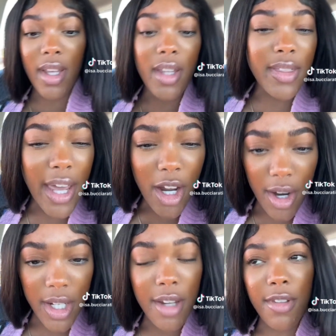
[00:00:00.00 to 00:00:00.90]
they are
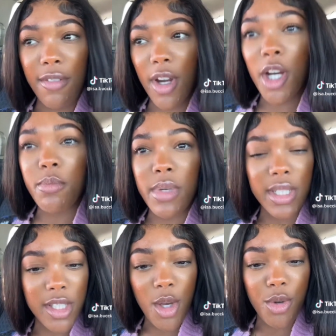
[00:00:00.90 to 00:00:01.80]
giving very much
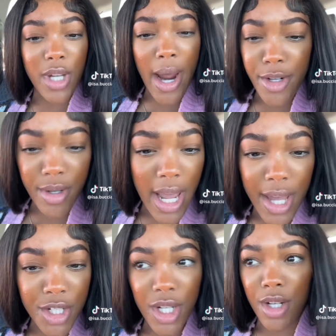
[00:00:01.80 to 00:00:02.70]
so diner
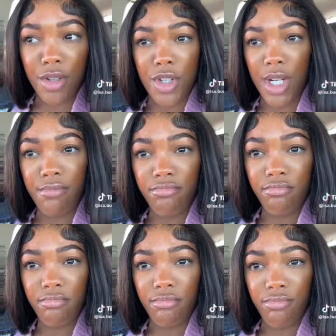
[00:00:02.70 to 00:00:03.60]
dash energy.
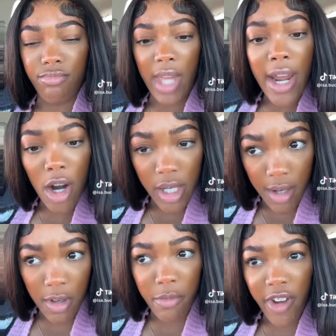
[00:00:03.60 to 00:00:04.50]
They are
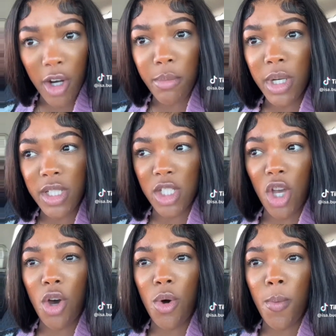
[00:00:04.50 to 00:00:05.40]
giving very much
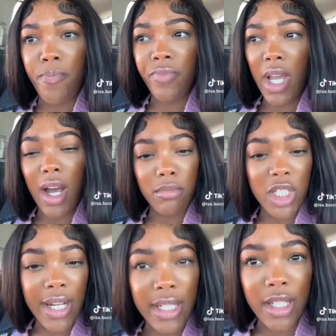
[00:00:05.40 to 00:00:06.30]
so I'm
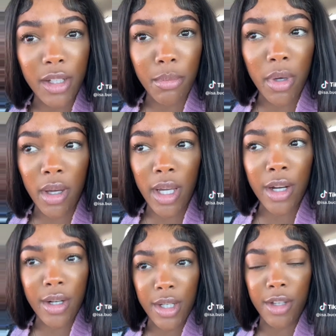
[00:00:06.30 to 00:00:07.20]
trying to get a, a
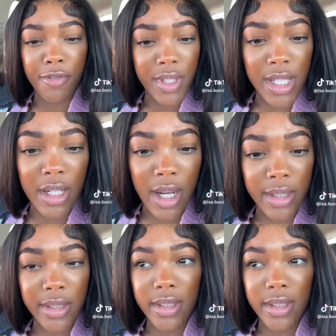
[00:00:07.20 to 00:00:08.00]
haircut for ten dollars.